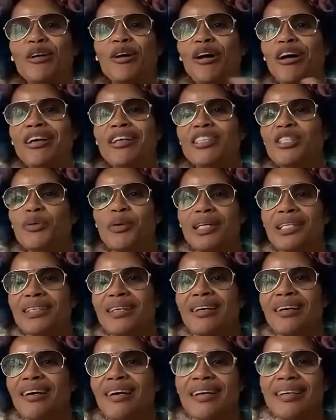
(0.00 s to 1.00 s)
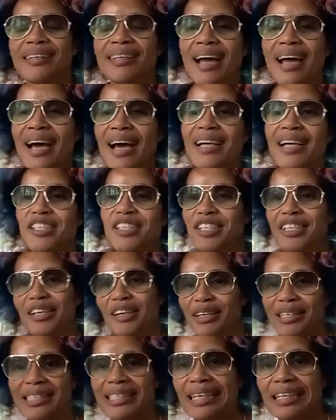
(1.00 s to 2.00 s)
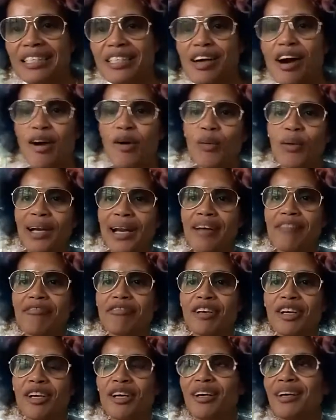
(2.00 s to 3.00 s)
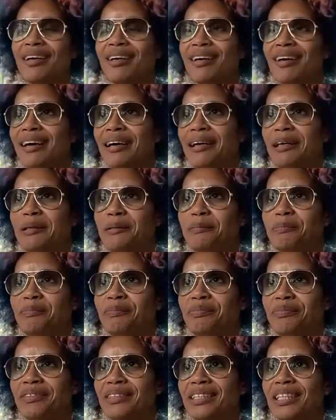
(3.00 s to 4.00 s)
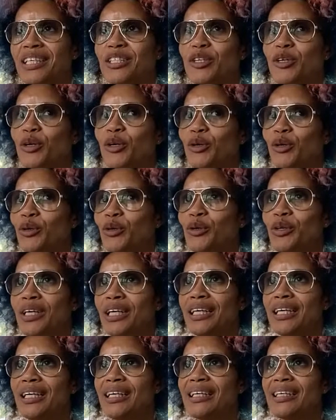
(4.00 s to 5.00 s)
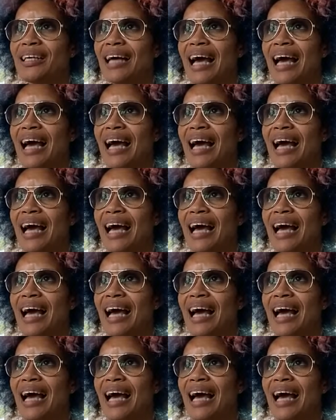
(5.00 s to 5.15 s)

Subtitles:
on Twitter, on IG, on TikTok, whatever. So